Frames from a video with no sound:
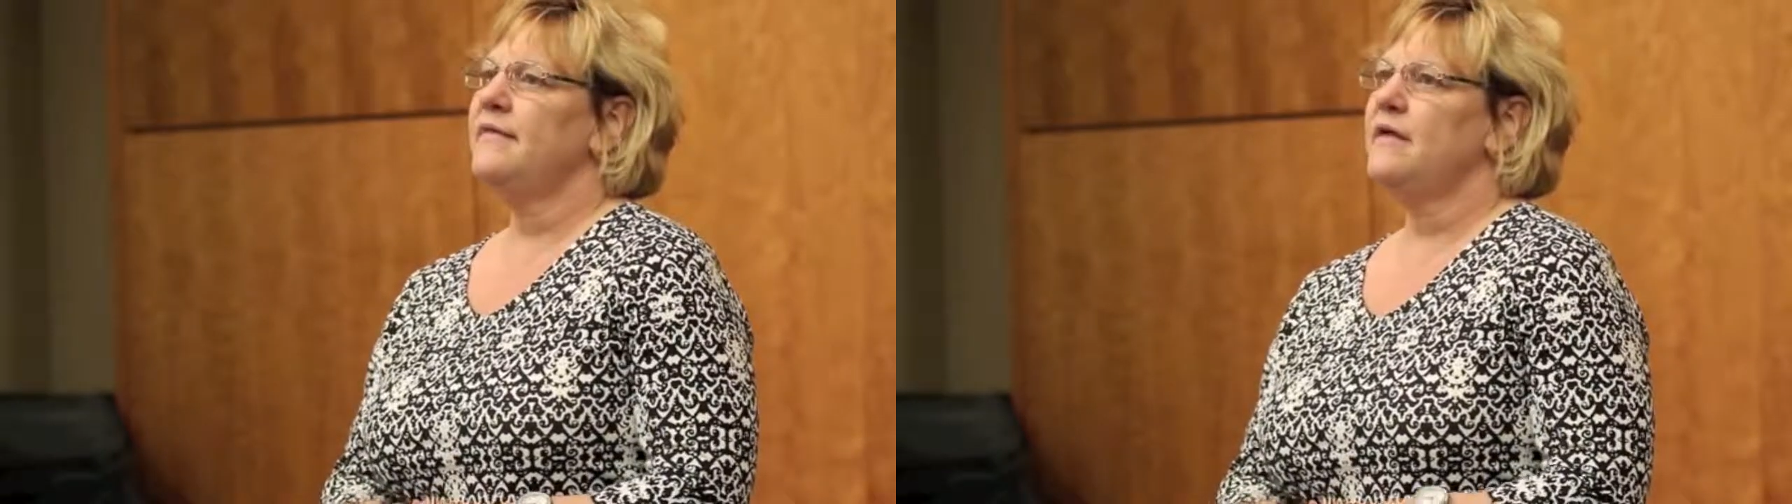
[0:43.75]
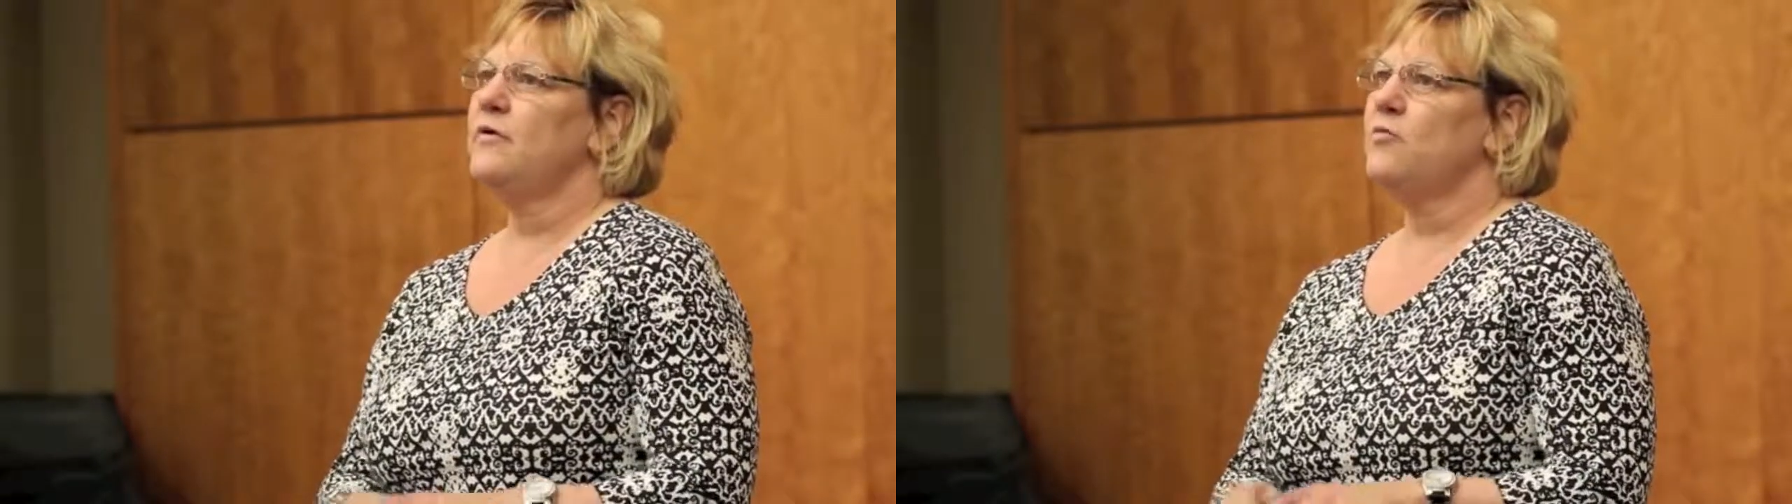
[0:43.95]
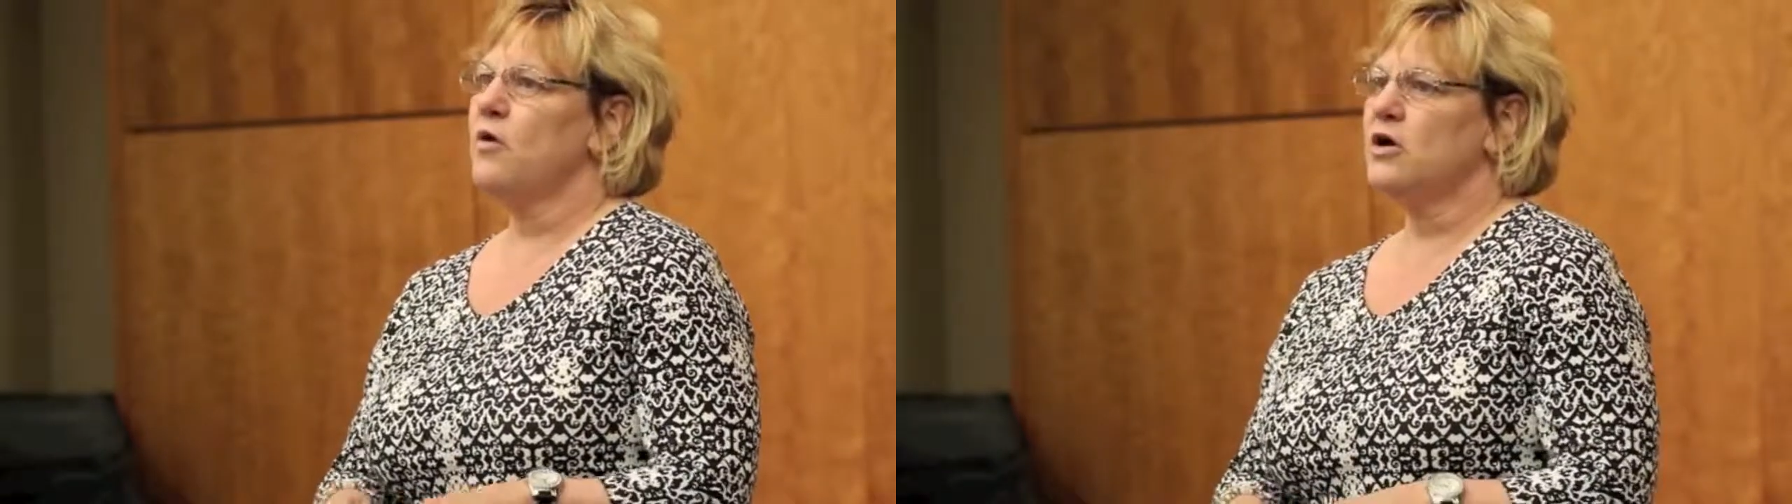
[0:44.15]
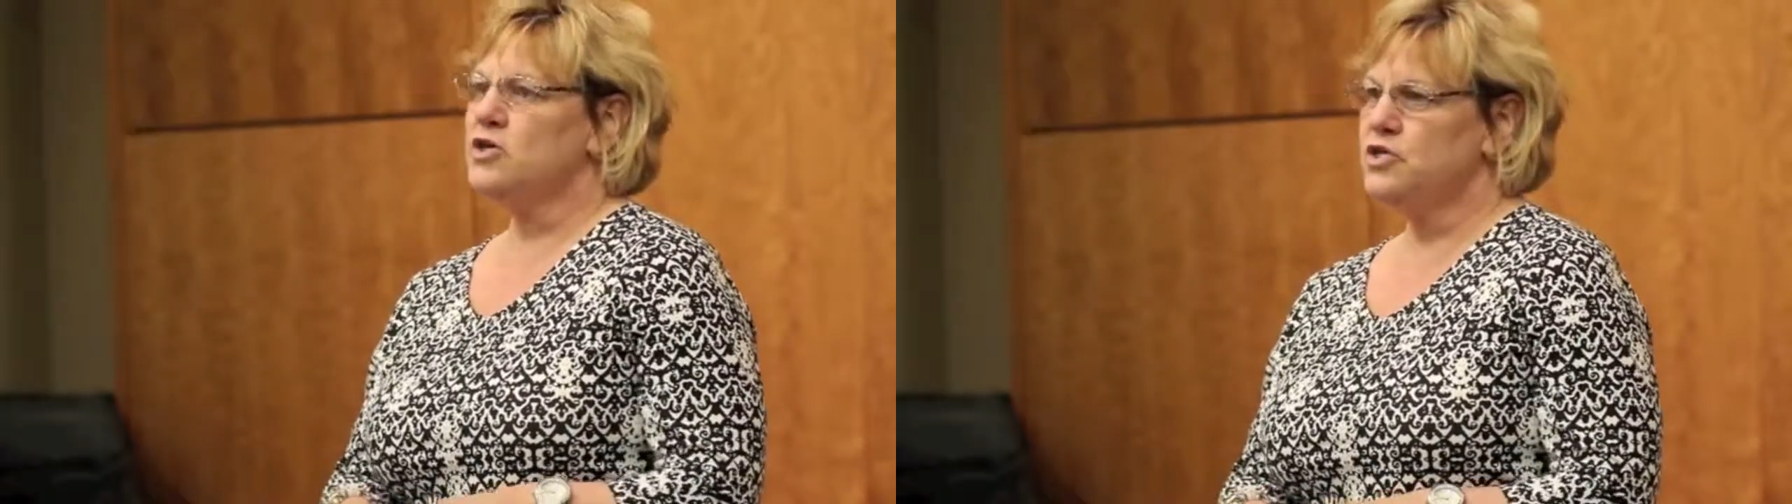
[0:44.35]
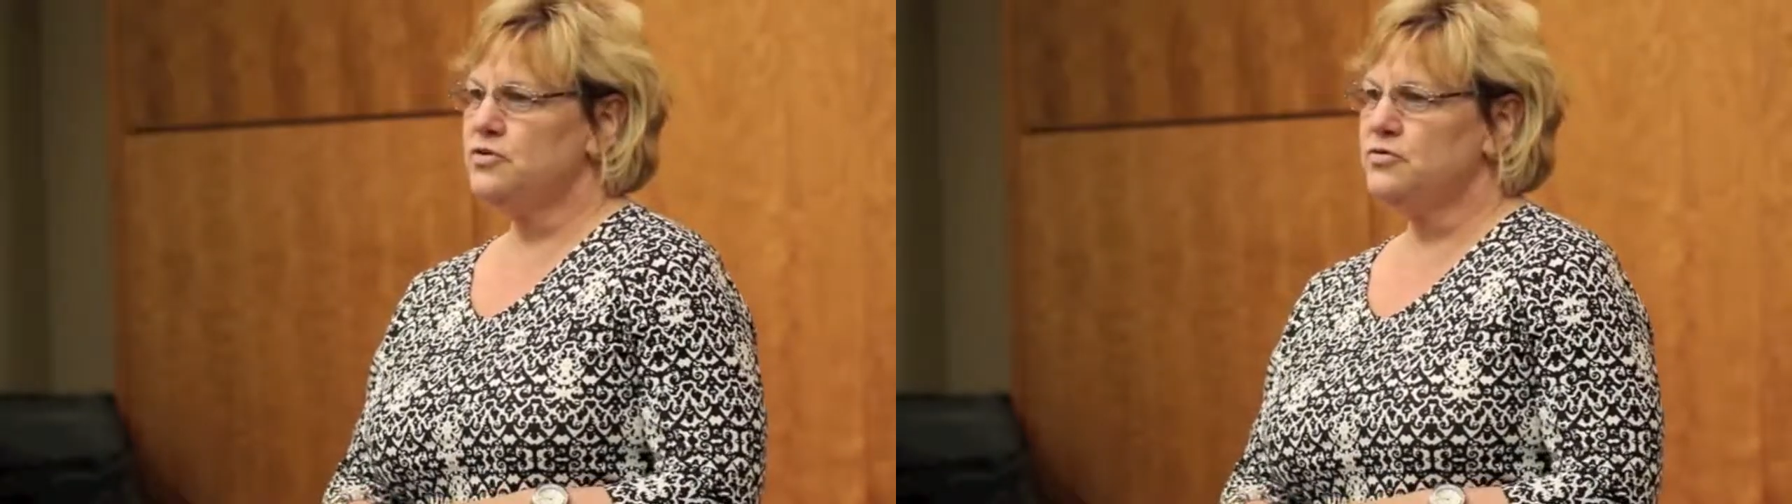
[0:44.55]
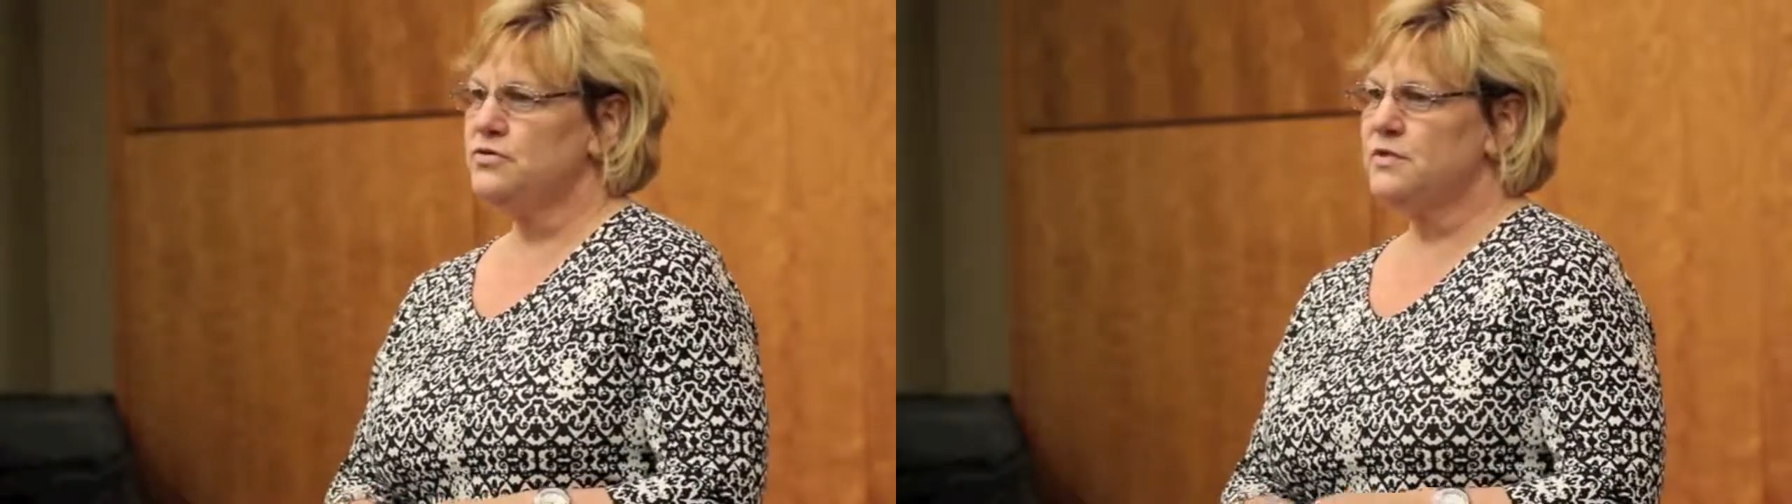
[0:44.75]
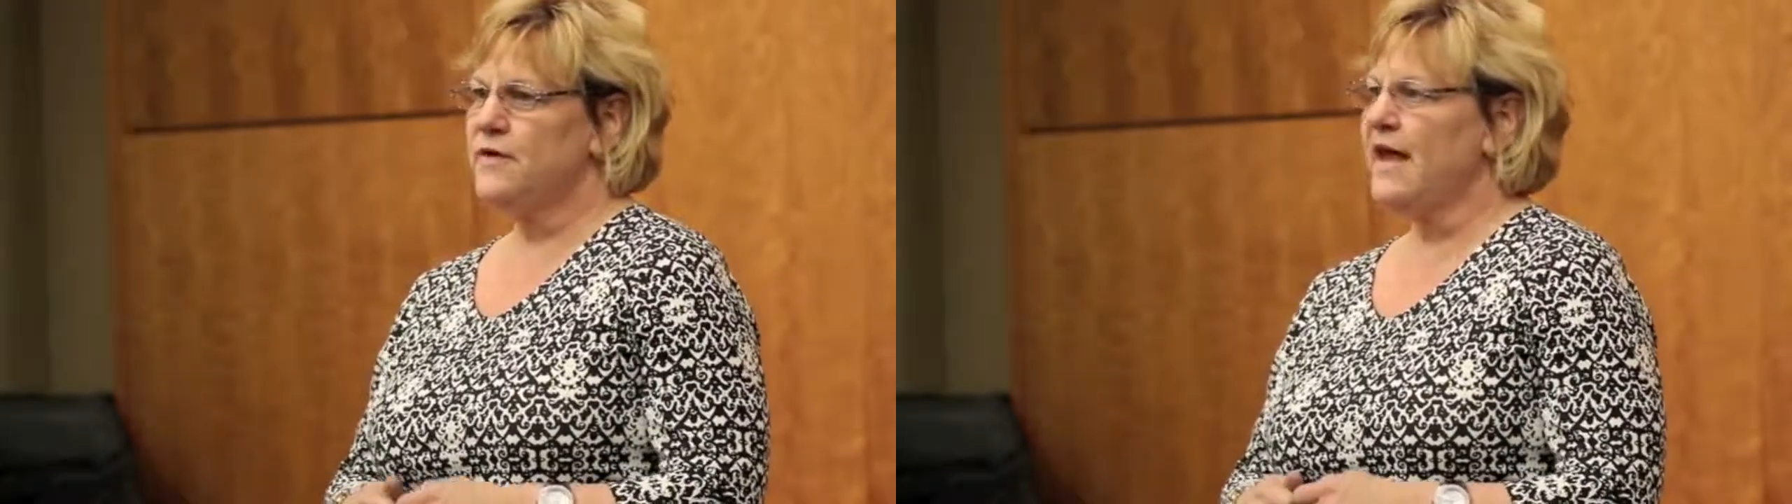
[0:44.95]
And then we wore our shoes,